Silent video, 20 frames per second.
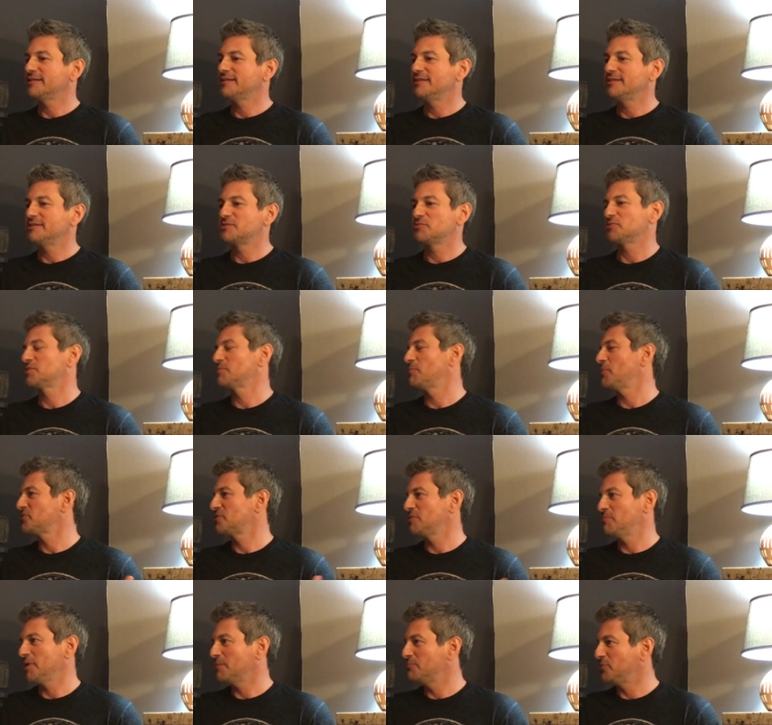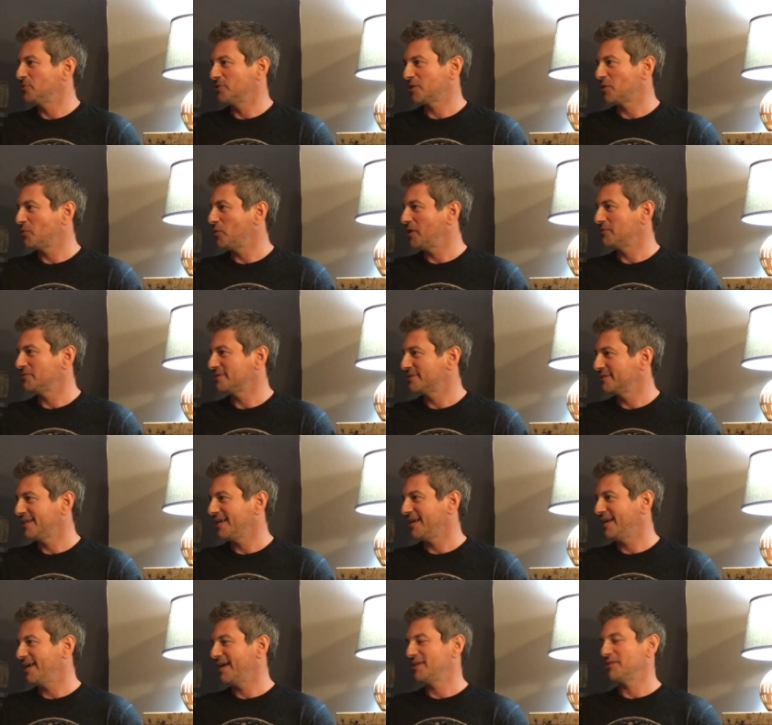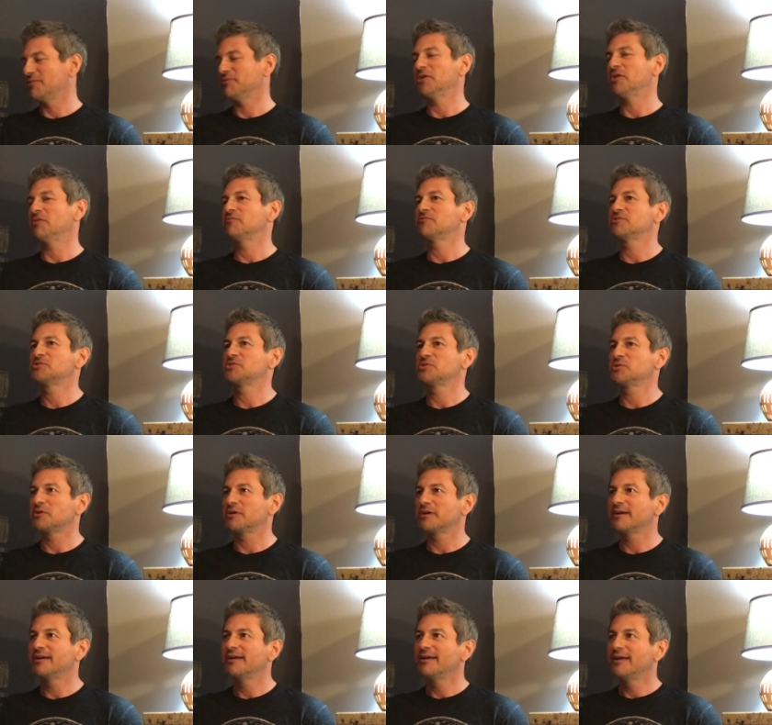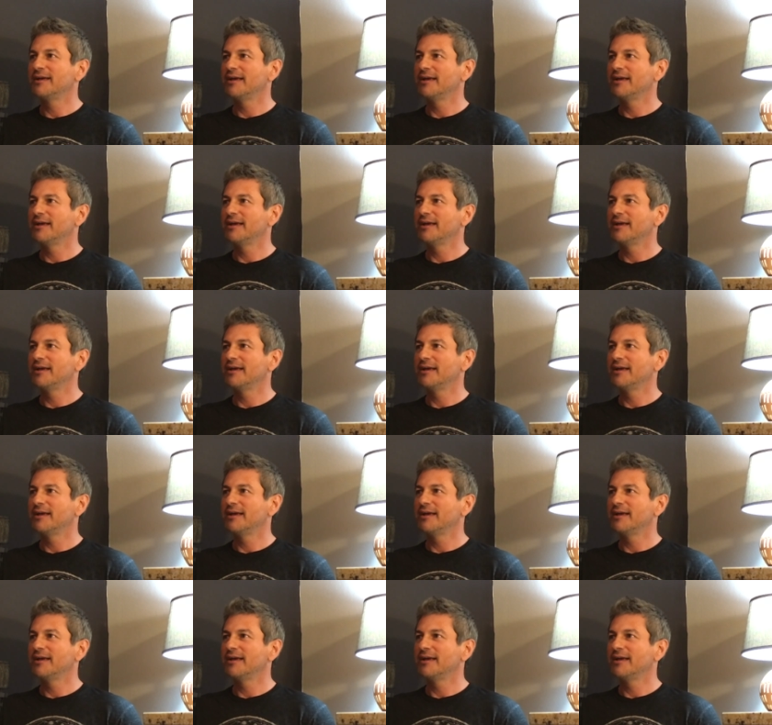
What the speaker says: This was supposed to be a Buddha quote. I don't know for sure.